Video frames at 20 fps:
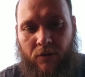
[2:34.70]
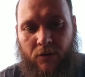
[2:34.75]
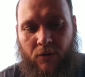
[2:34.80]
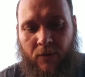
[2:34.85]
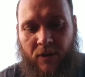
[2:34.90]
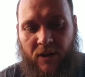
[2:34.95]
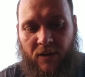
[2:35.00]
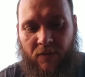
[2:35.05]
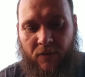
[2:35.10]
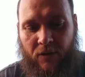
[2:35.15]
Do
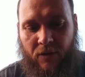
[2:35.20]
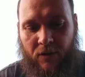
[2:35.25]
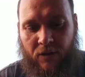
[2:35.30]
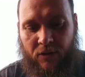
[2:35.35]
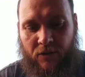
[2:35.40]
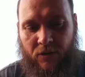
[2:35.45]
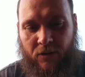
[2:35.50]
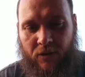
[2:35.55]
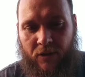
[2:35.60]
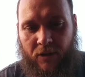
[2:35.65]
have a
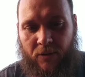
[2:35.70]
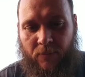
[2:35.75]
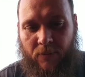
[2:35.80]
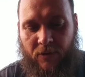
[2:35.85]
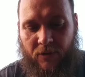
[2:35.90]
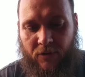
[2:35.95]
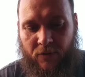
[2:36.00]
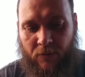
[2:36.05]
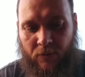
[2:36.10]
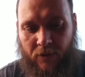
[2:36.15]
connection there, but
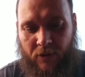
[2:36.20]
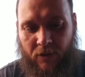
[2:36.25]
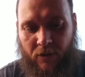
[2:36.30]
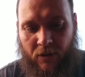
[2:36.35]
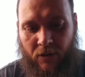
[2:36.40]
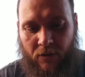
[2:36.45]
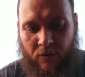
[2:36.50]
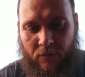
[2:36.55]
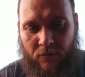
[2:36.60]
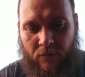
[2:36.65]
it's really
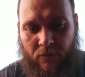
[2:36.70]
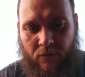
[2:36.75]
low.